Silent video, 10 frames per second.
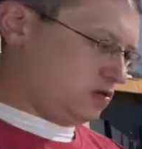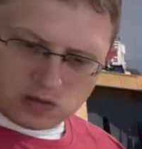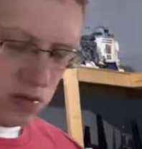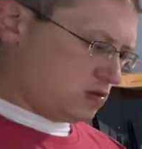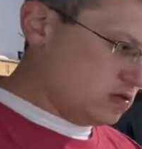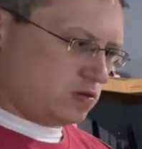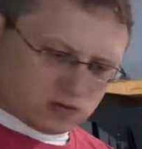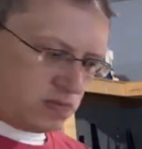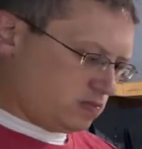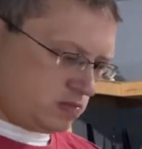side panels.
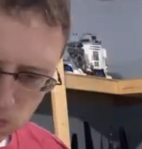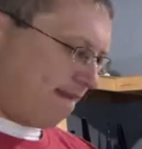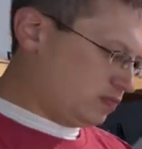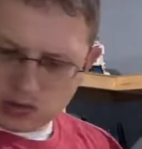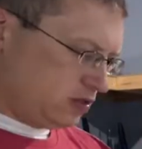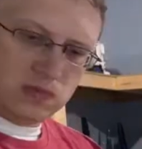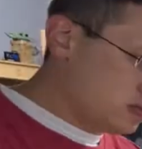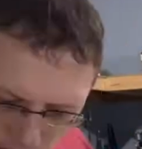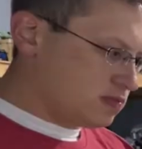You can see the black and the white.